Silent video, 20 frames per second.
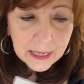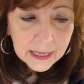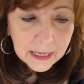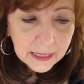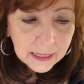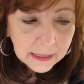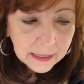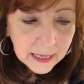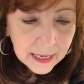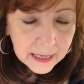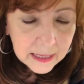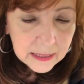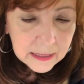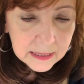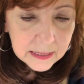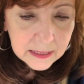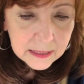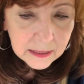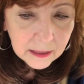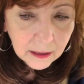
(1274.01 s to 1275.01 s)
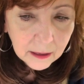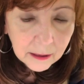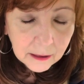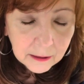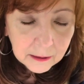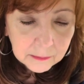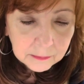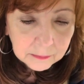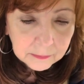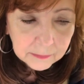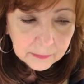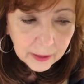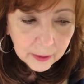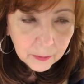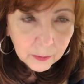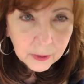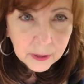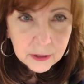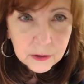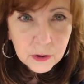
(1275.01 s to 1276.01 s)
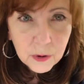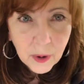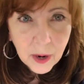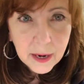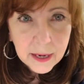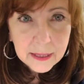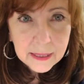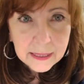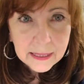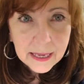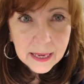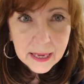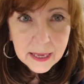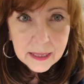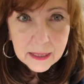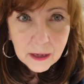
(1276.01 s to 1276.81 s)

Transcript: in case um, I want to try it again.